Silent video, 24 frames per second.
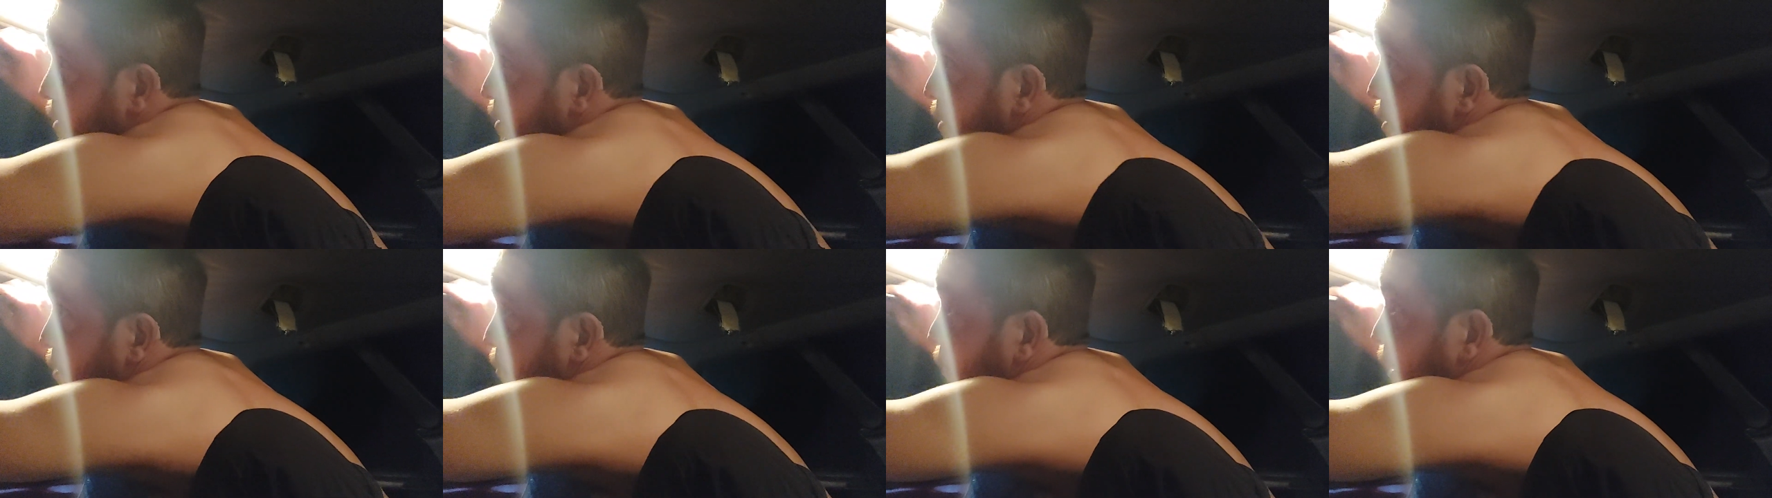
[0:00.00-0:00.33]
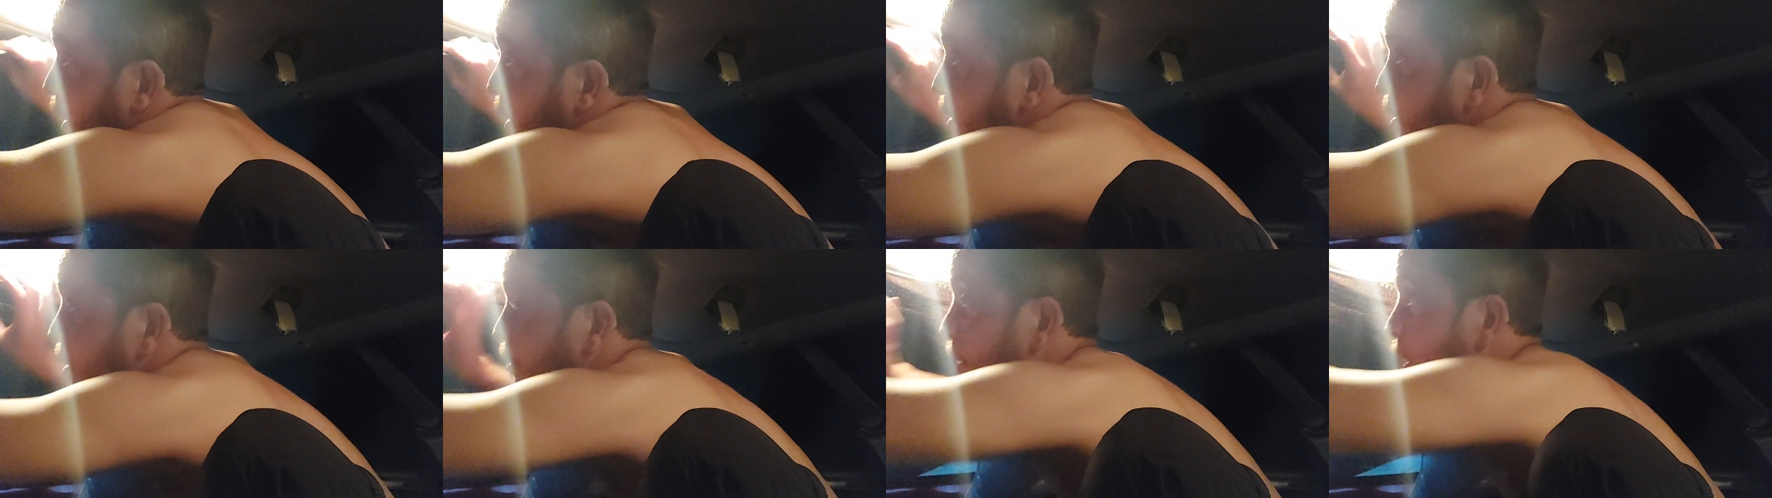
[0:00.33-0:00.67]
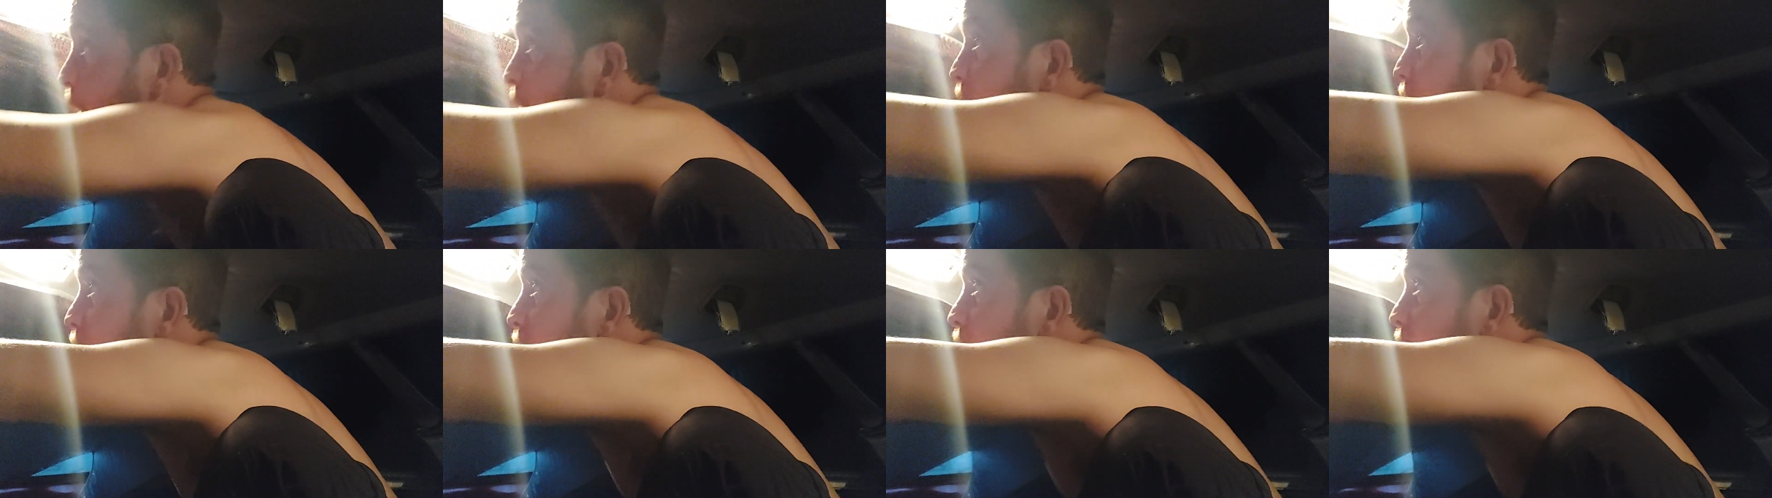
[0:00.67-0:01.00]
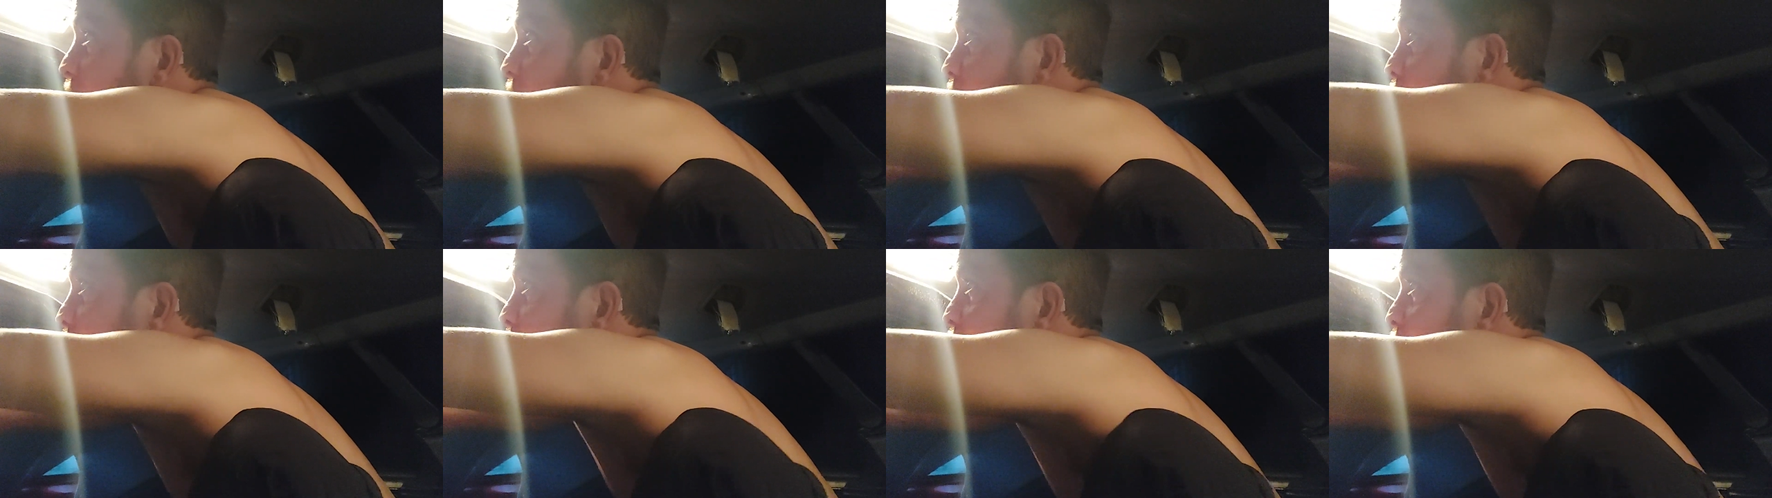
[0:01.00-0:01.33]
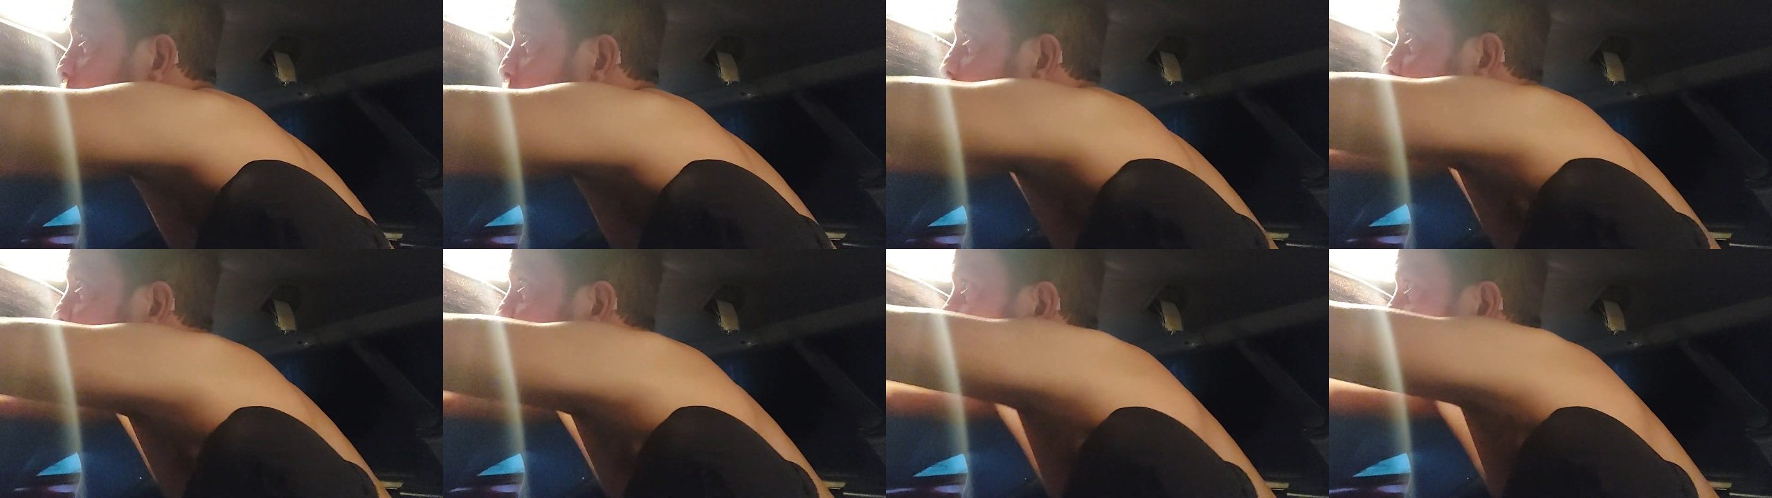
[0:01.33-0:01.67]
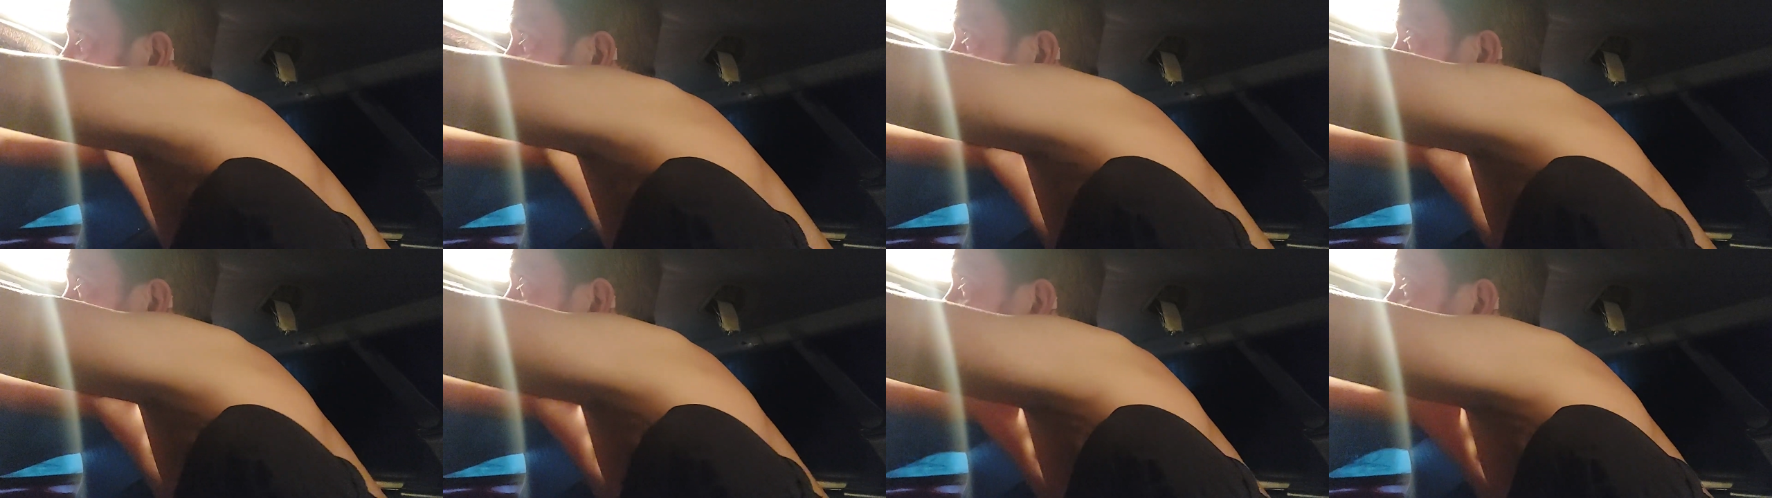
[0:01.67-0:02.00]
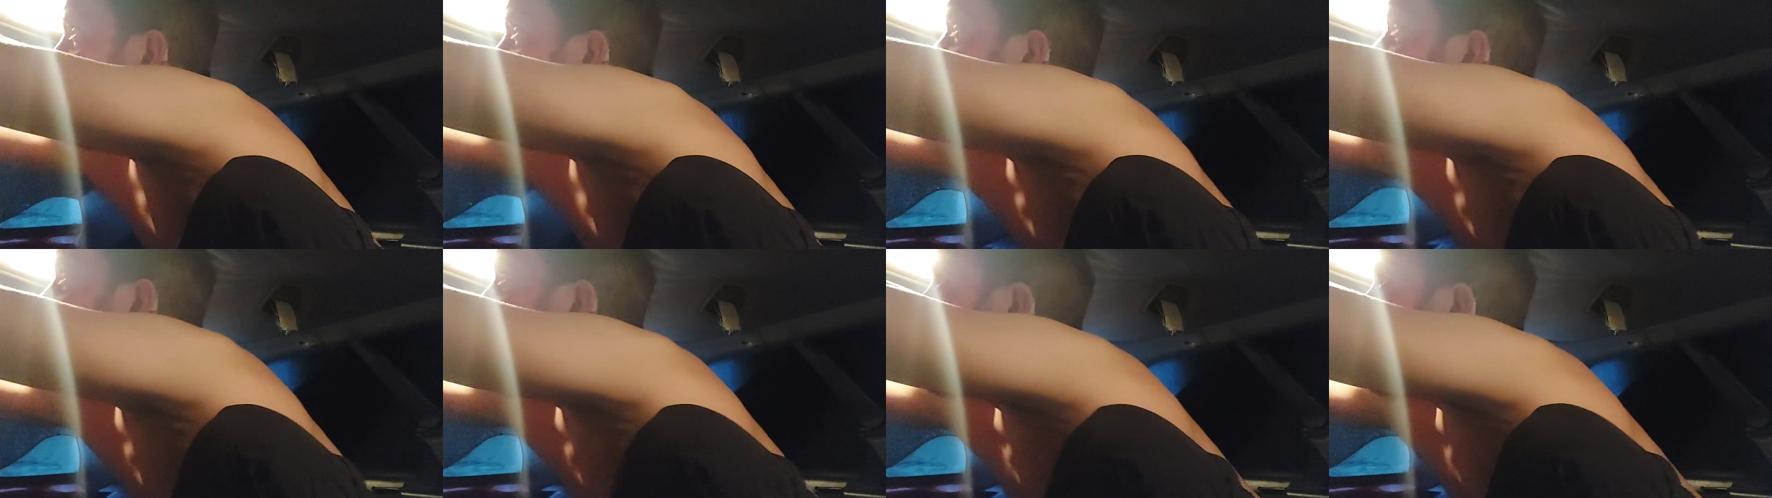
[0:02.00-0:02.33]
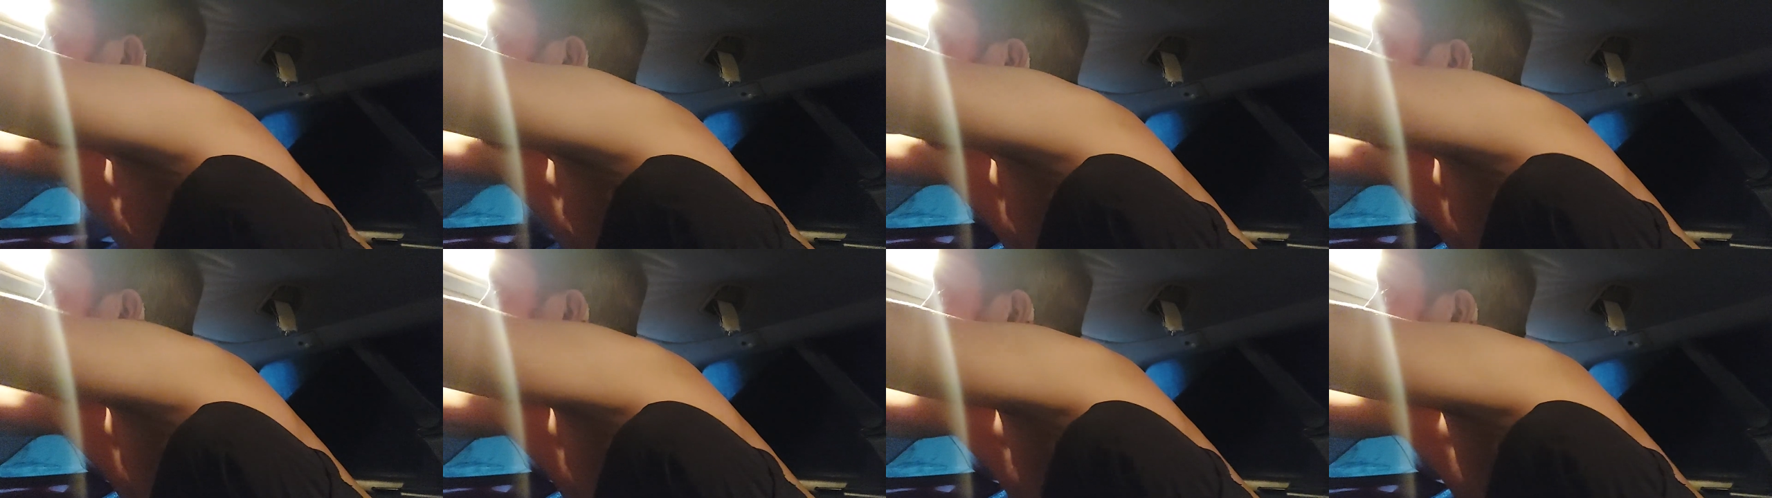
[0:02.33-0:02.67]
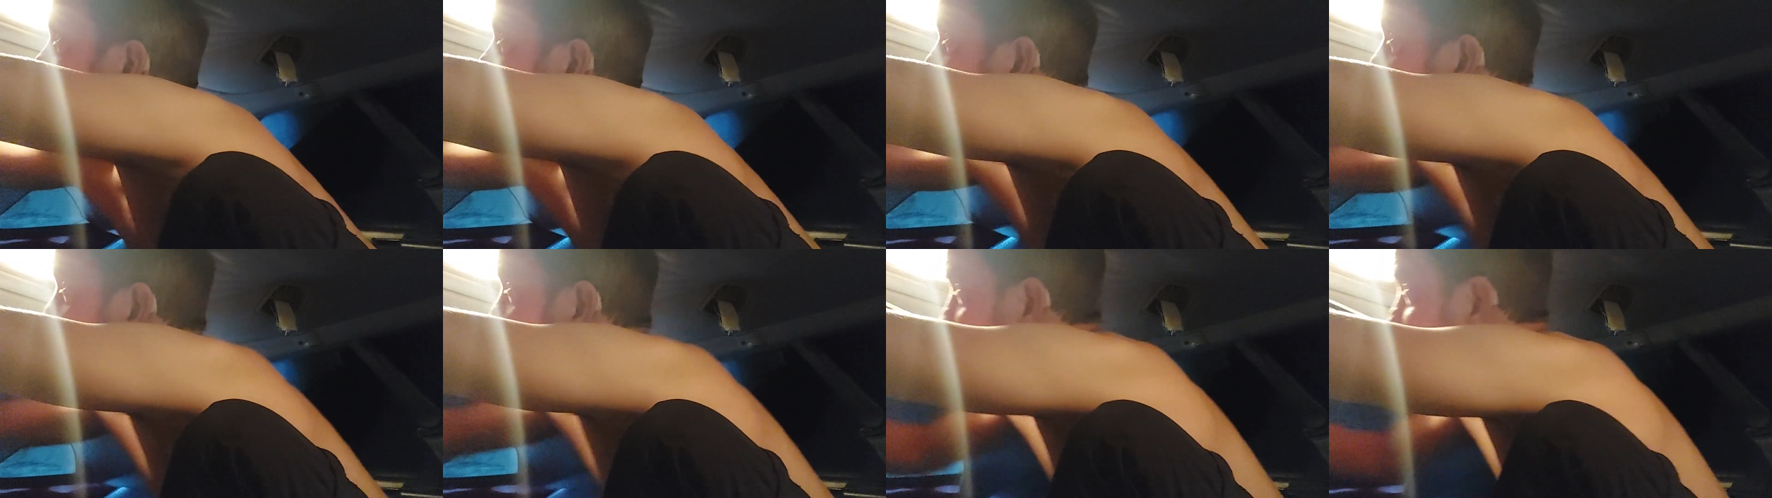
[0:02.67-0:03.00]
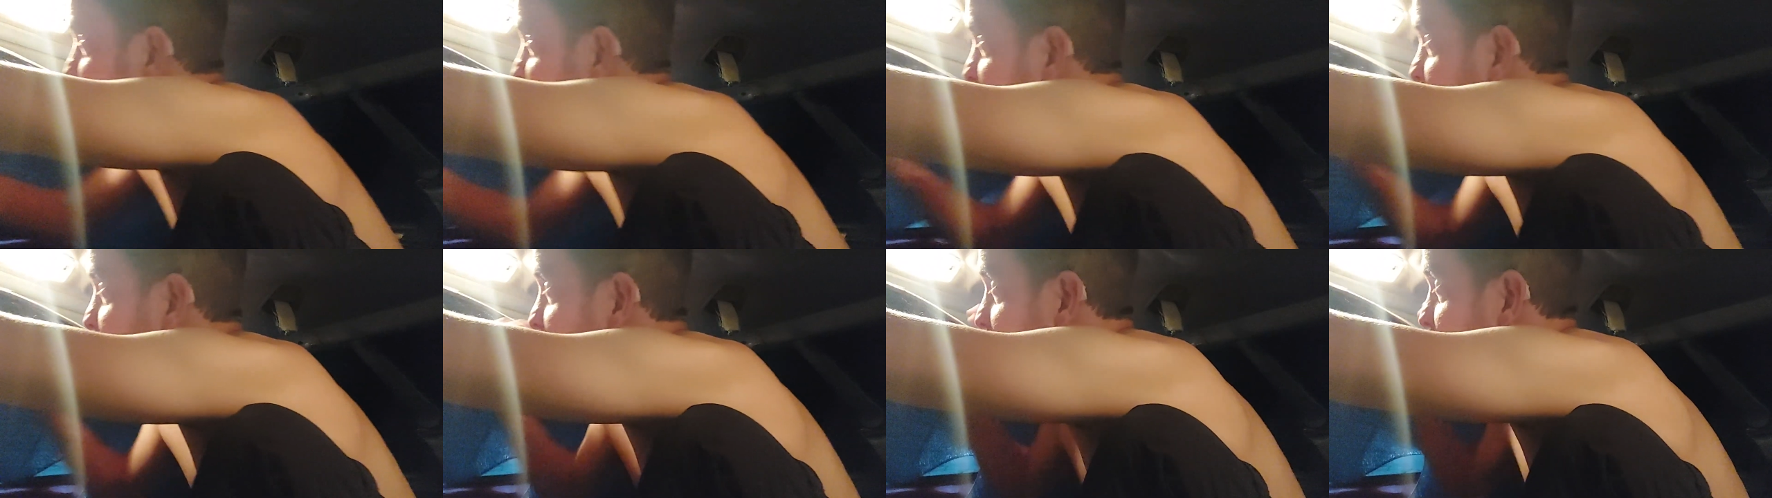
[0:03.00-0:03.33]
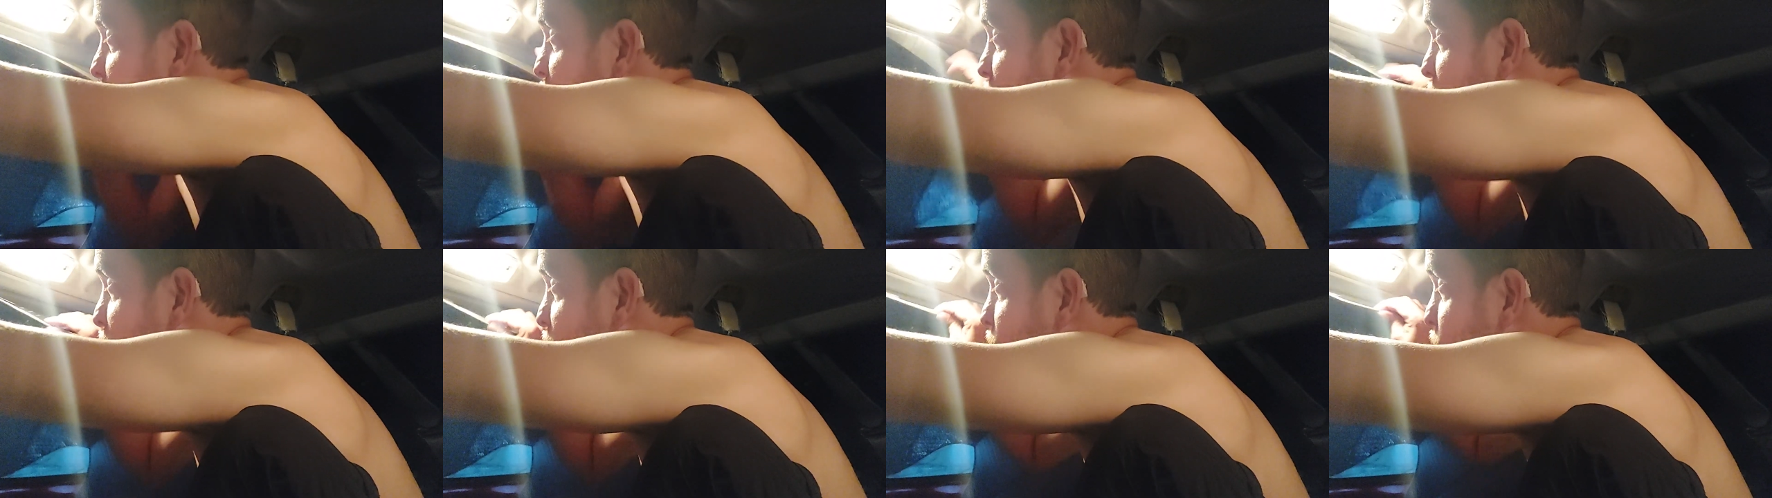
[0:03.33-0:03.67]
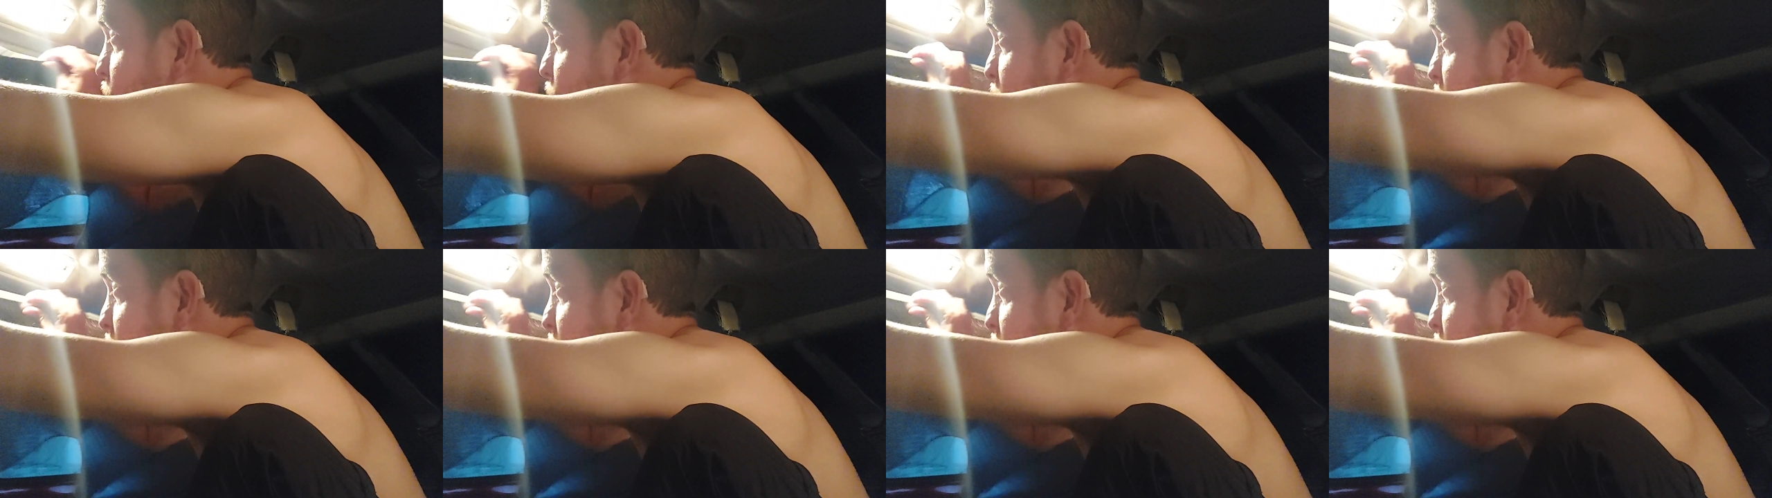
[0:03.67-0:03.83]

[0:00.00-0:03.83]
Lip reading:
Nobody's mouth can be seen.